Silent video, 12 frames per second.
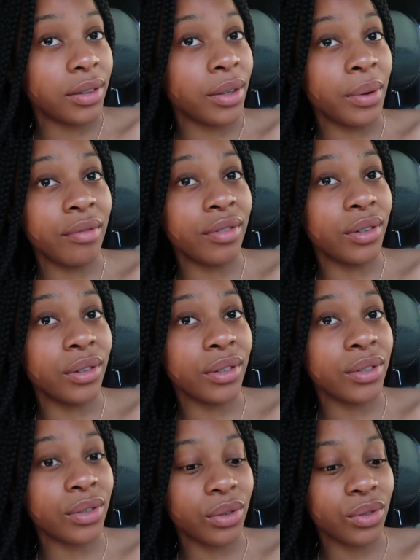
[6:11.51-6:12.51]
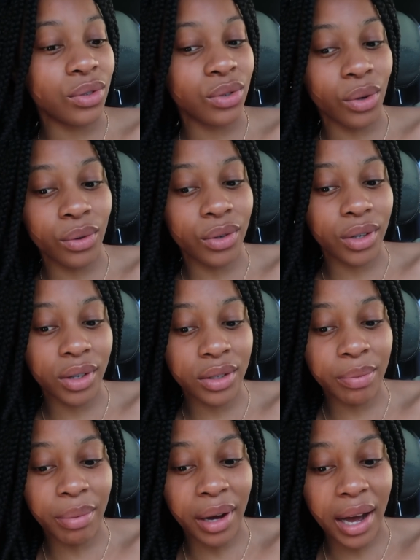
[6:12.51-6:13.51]
the weather looks so
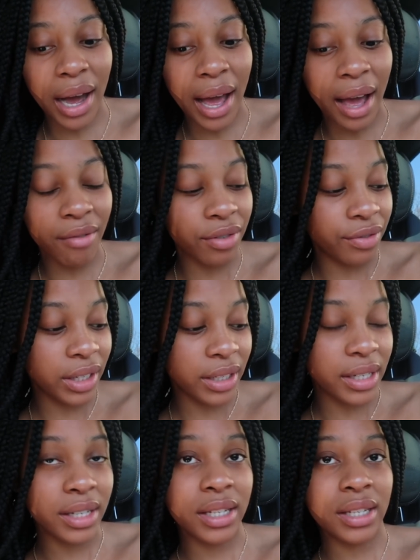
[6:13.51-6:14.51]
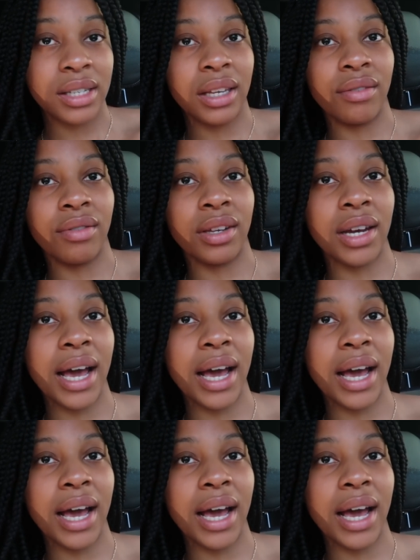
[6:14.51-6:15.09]
good, but I have a feeling it's deceiving.